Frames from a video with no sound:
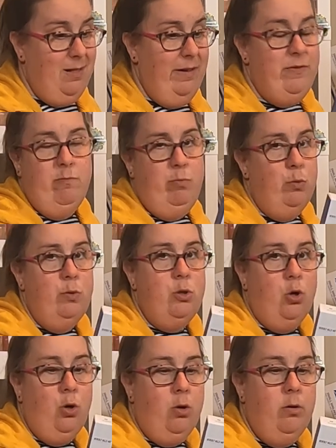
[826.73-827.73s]
Lift
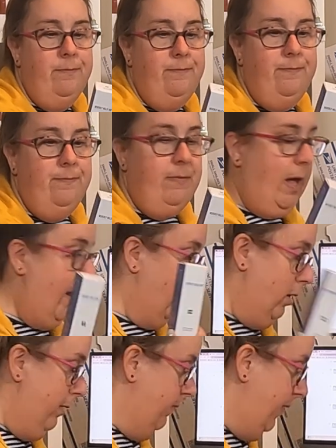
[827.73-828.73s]
Booster. I
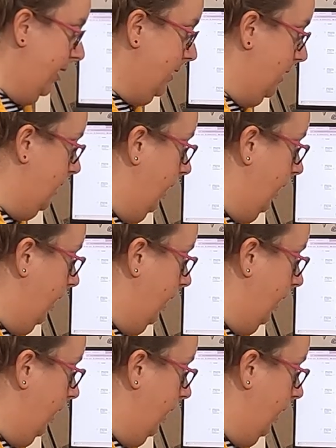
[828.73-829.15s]
don't know. Fancy